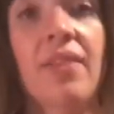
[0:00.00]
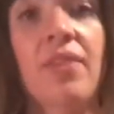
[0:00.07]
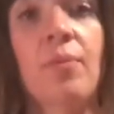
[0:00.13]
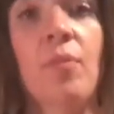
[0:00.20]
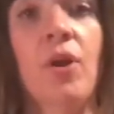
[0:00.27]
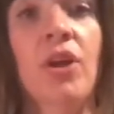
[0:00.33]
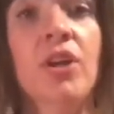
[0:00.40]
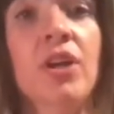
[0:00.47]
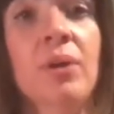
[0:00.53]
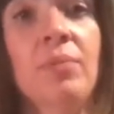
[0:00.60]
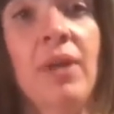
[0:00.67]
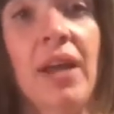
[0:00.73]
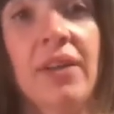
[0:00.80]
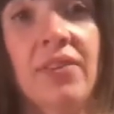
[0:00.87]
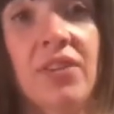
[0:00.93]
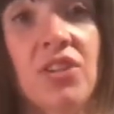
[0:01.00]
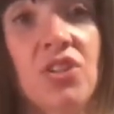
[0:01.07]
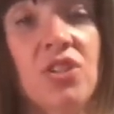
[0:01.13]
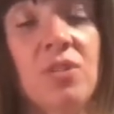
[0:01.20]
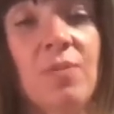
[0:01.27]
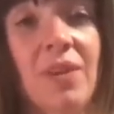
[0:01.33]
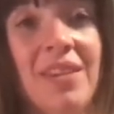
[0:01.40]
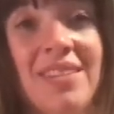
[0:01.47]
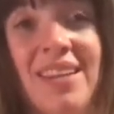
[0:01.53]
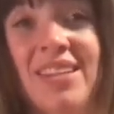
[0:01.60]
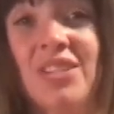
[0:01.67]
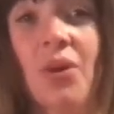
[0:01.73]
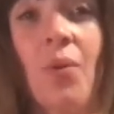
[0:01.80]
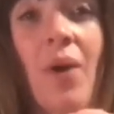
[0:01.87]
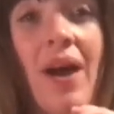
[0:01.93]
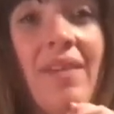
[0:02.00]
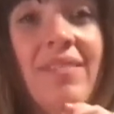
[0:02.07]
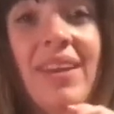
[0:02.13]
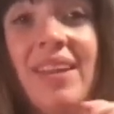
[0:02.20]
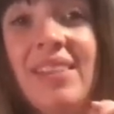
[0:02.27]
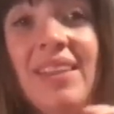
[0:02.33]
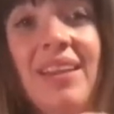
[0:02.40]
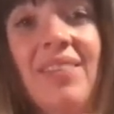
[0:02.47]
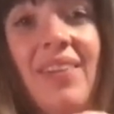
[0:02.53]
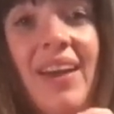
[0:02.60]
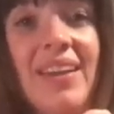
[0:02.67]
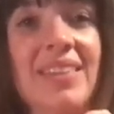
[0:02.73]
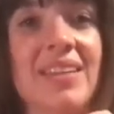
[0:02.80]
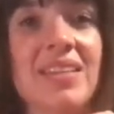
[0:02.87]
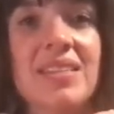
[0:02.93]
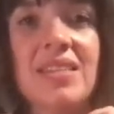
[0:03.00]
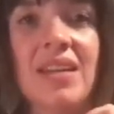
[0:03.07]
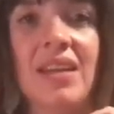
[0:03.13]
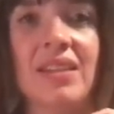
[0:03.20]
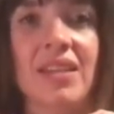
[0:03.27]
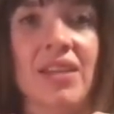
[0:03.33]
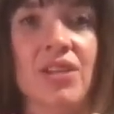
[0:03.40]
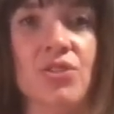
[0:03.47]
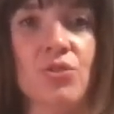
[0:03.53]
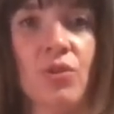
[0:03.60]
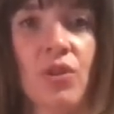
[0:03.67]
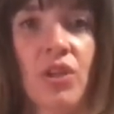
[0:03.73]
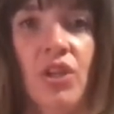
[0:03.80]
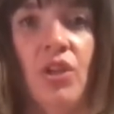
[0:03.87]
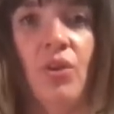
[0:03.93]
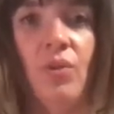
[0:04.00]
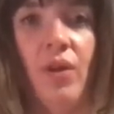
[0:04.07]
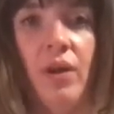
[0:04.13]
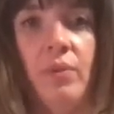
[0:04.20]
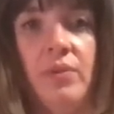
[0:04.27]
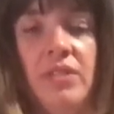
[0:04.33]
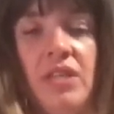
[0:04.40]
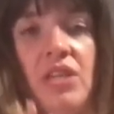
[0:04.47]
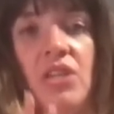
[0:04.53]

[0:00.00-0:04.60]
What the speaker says: the Monogram necklace just because I don't have anything like this, and I think it's really cute like with